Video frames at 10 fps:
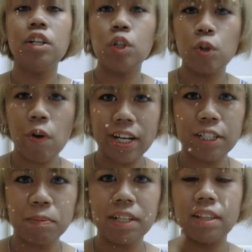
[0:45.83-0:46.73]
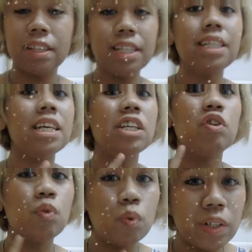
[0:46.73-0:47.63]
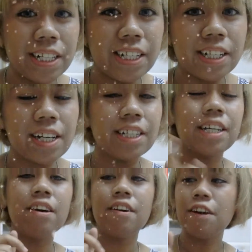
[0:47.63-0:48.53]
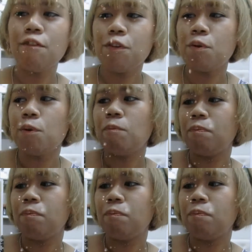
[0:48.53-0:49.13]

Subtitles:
Trust me, this is really nice. If you